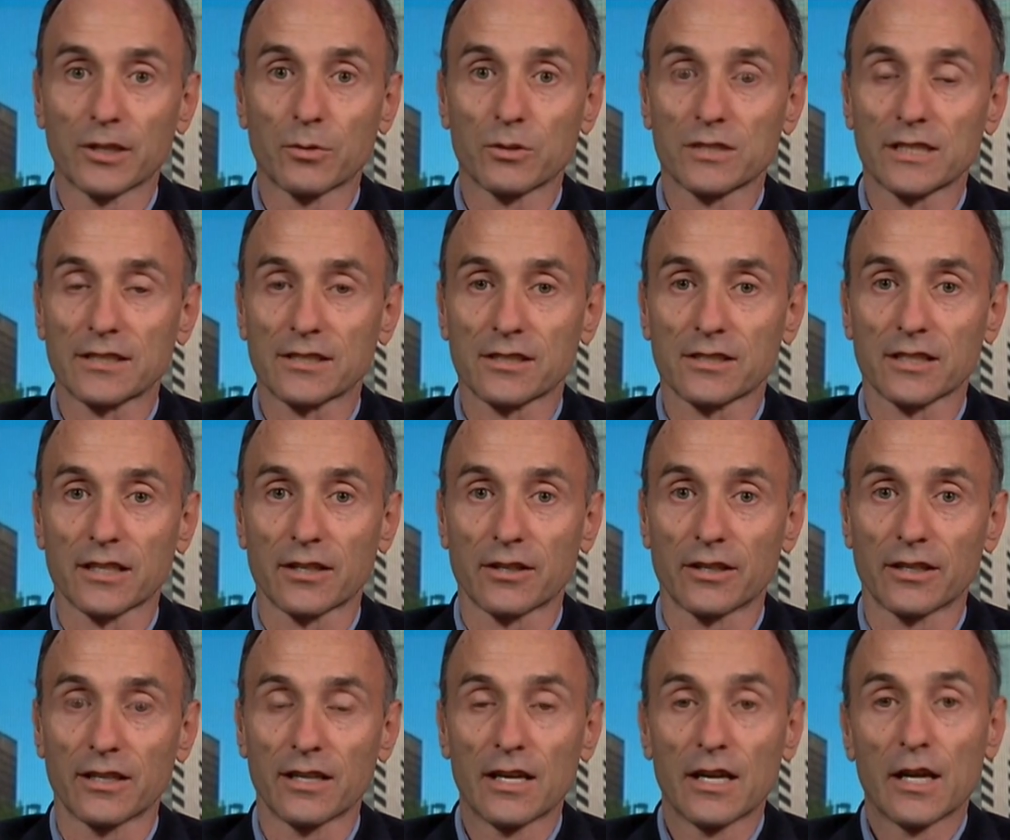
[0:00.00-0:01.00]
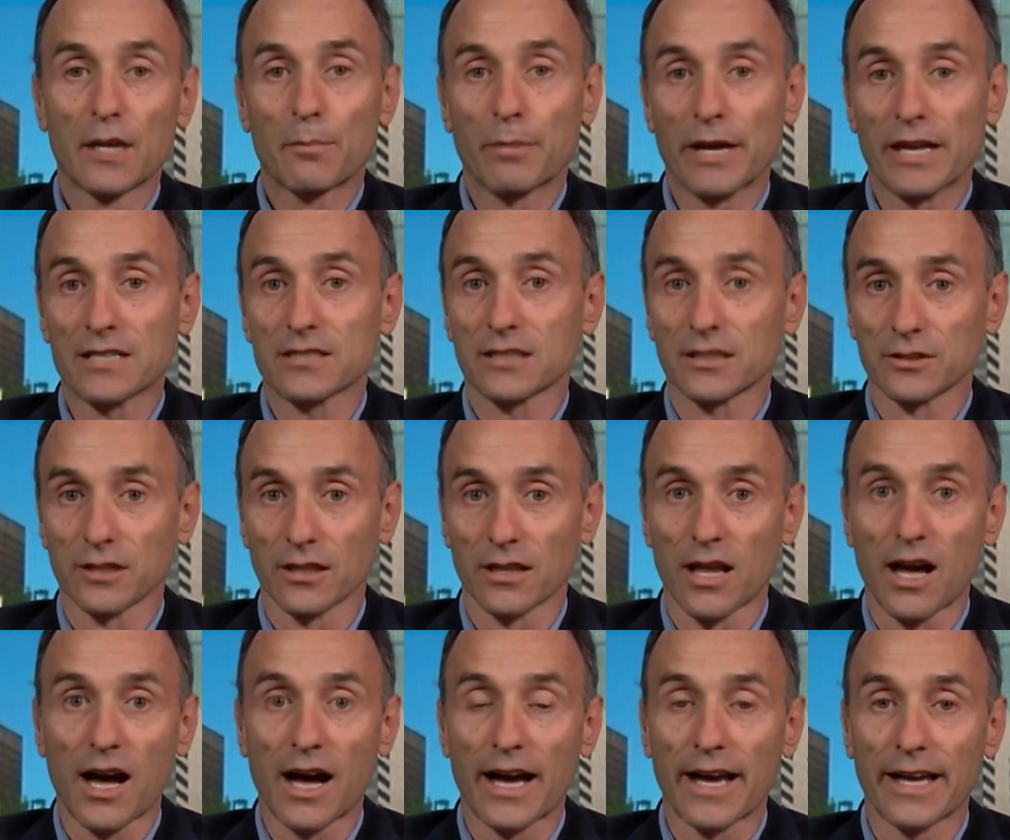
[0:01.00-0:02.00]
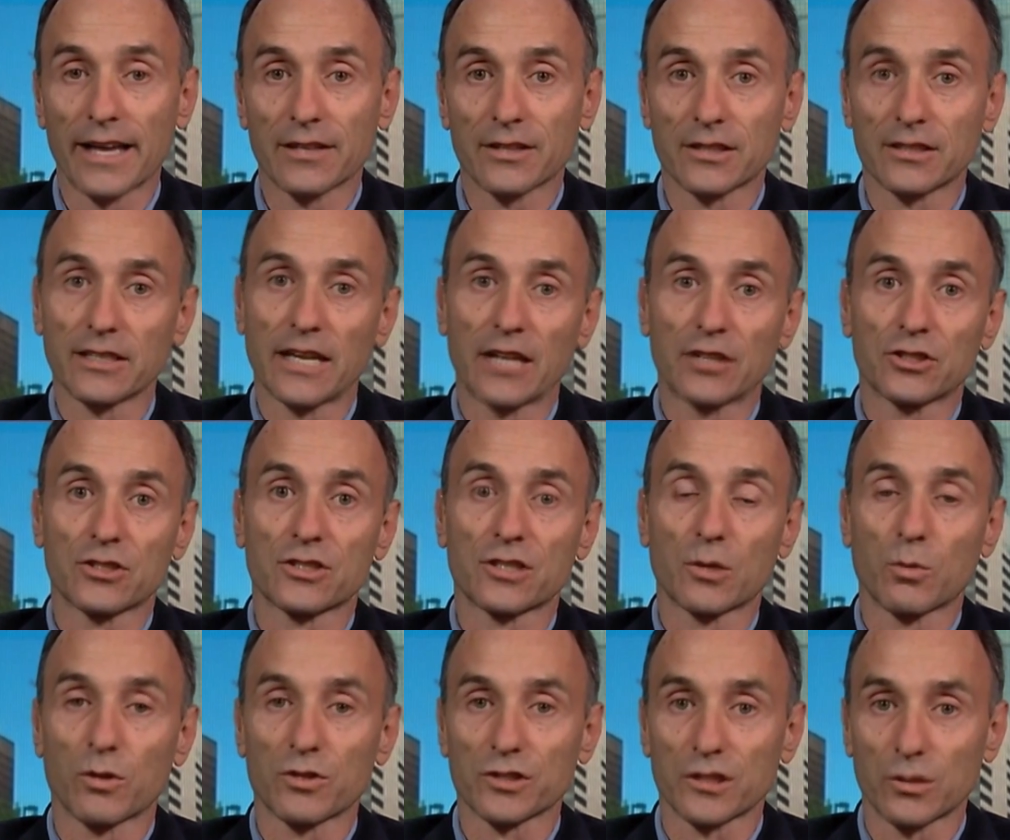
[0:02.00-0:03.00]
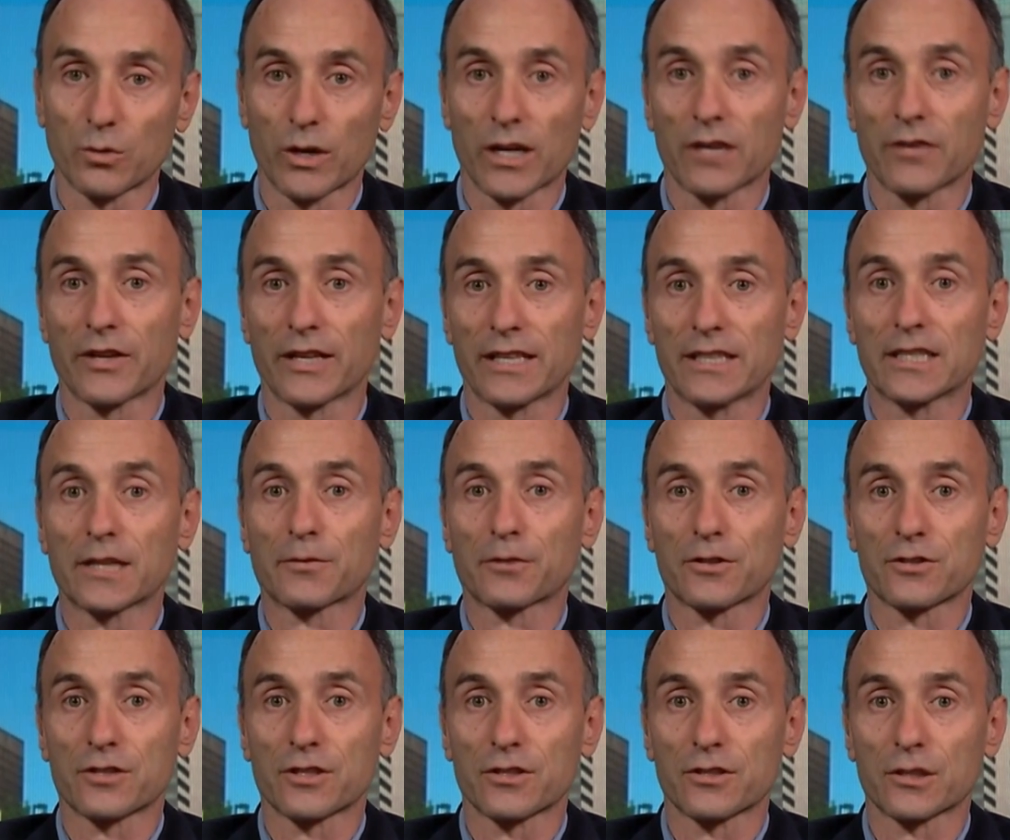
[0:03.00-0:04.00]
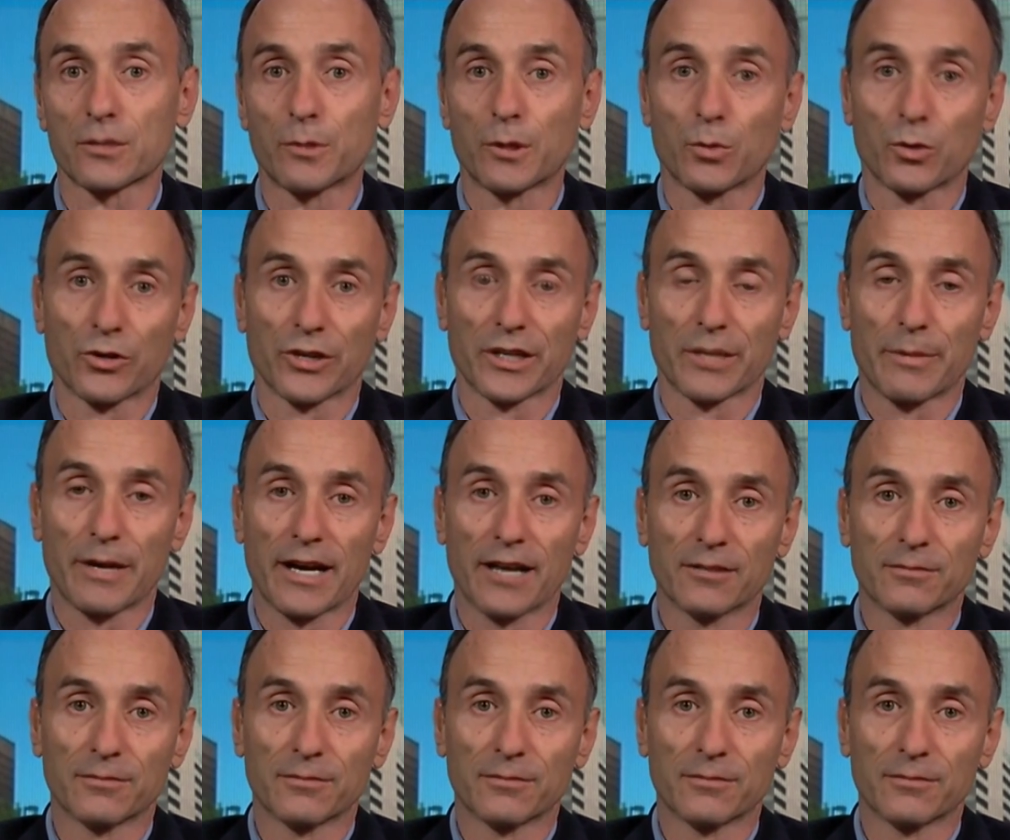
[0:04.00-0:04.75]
was necessary, based on the lie that the agency wasn't aware of any differences to be worried about.